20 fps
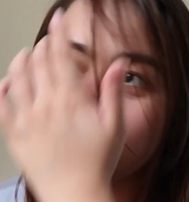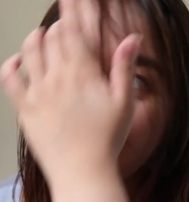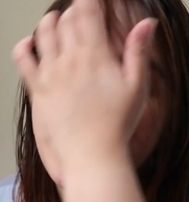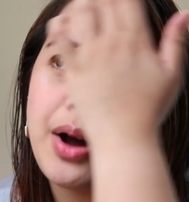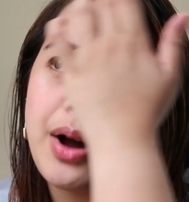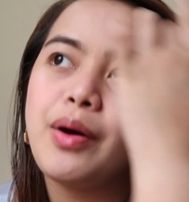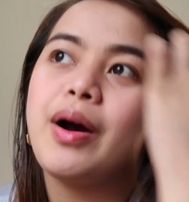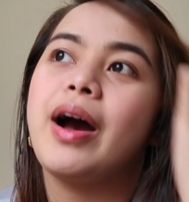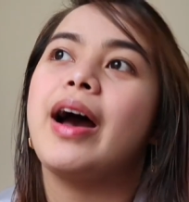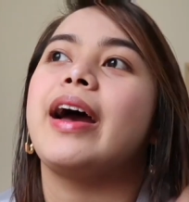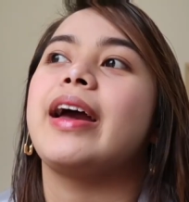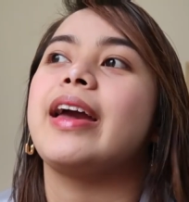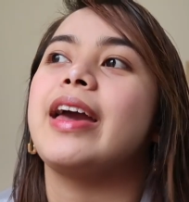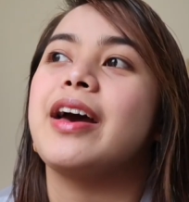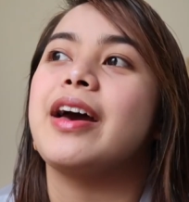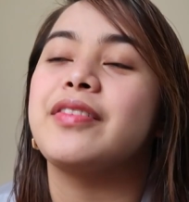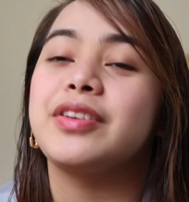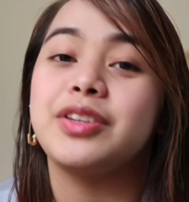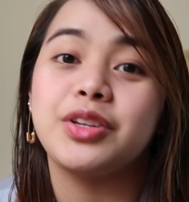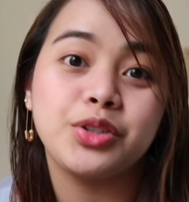now I
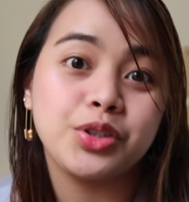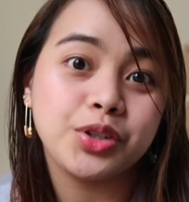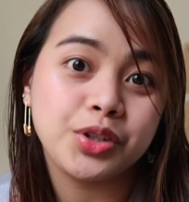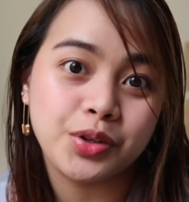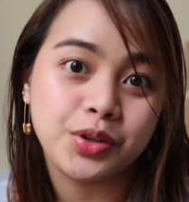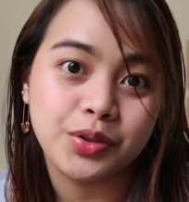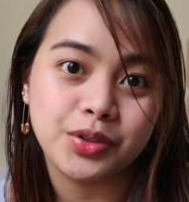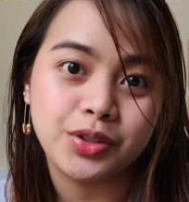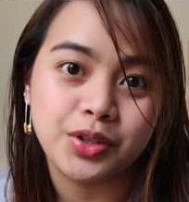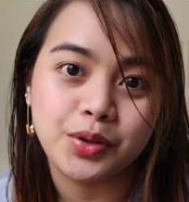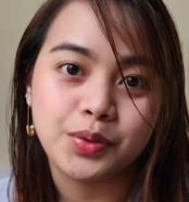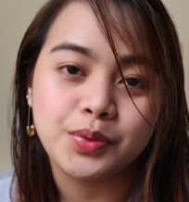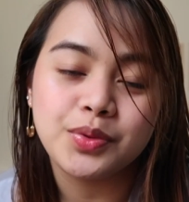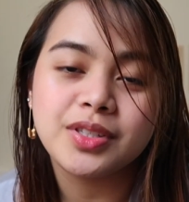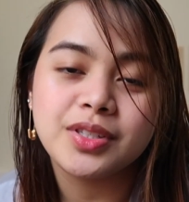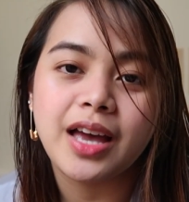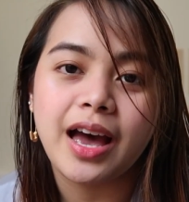have another good news.